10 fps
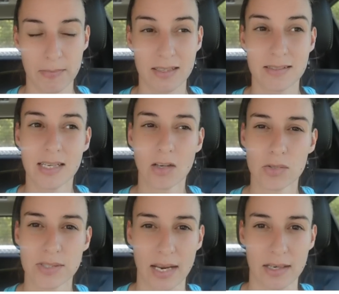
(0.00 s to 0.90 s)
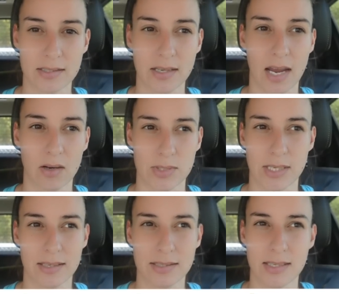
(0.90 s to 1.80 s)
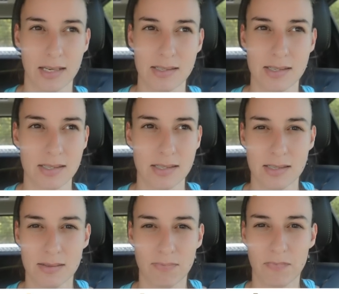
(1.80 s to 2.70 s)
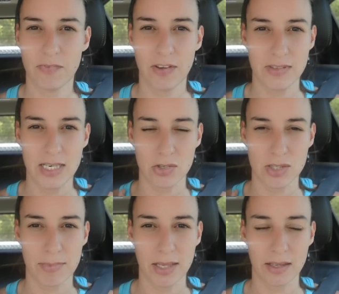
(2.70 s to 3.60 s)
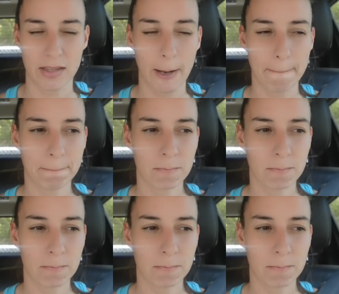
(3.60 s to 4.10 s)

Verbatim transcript: A single-sided sign was like six fifty or something like that.